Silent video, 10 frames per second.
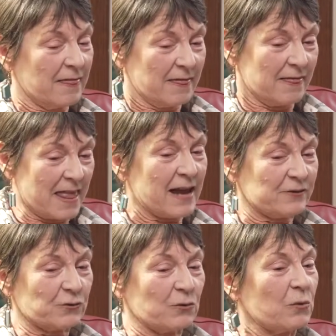
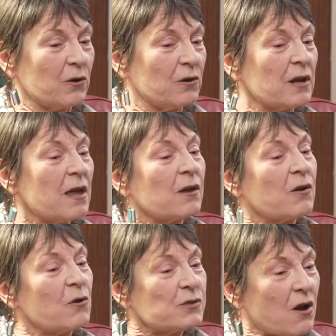natural world
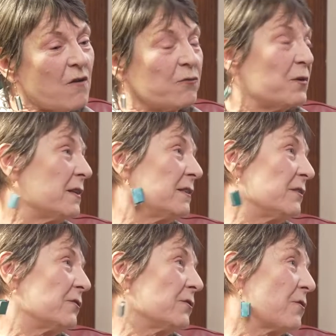goes off with his
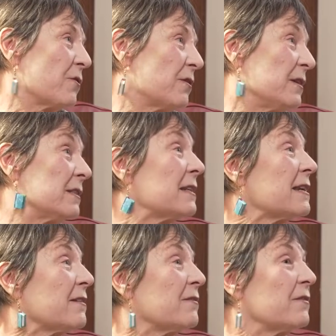sister Dorothy to
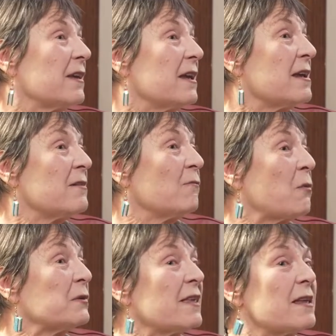live in what
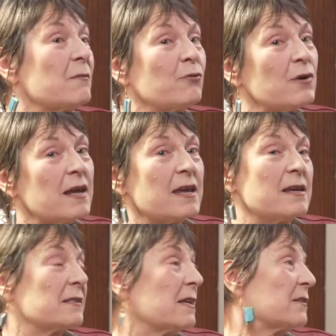was then a pretty
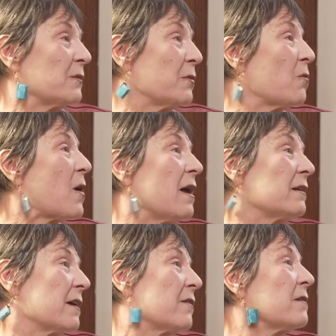inaccessible
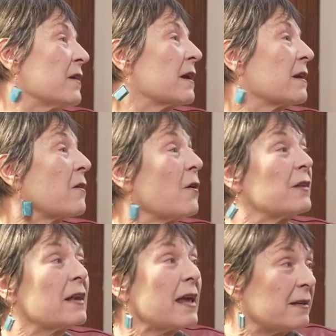wild area of England called
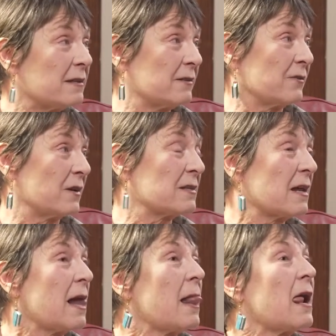the Lake District.
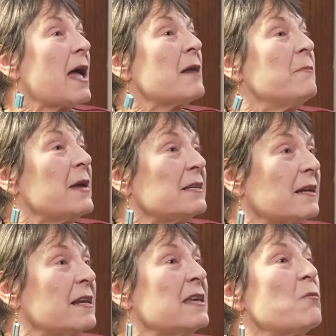And
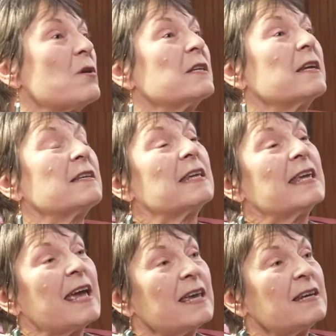basically he wanted to
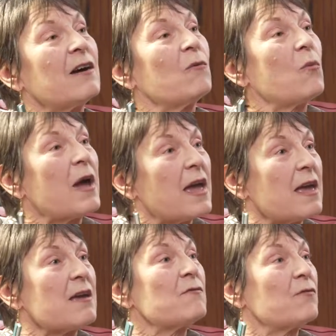get
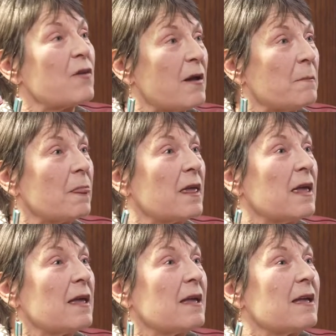away from,
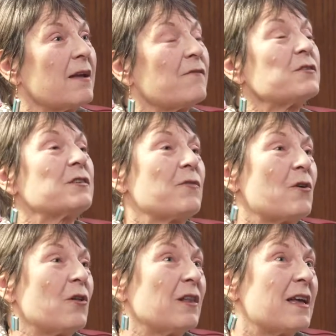first of
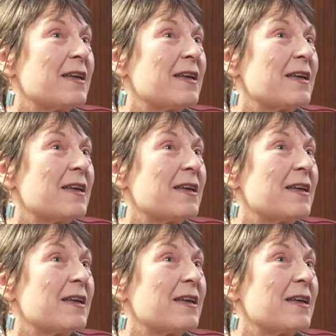all,